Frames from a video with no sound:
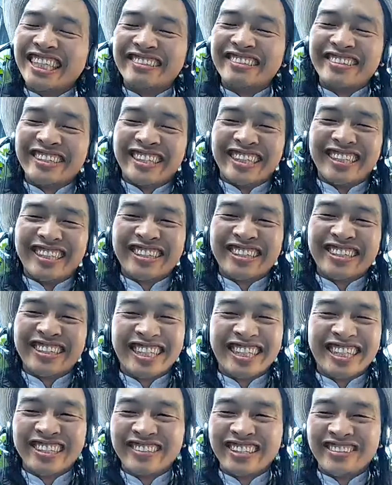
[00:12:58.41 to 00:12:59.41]
which
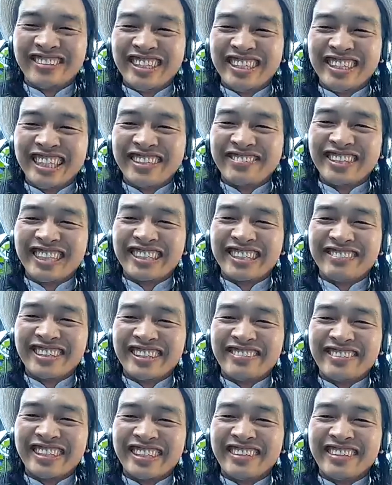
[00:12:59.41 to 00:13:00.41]
also speeds up
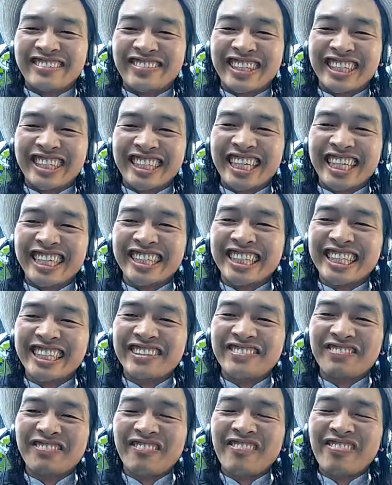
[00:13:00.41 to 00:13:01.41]
service for everybody else.
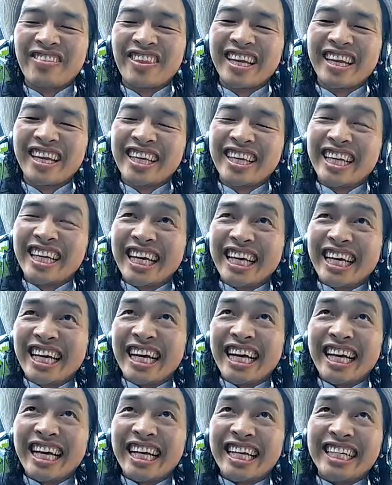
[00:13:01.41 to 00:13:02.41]

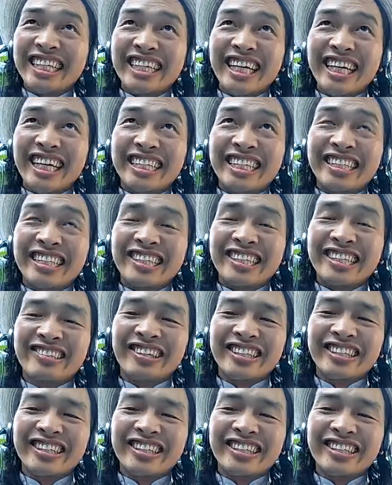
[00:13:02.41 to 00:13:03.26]
And in the short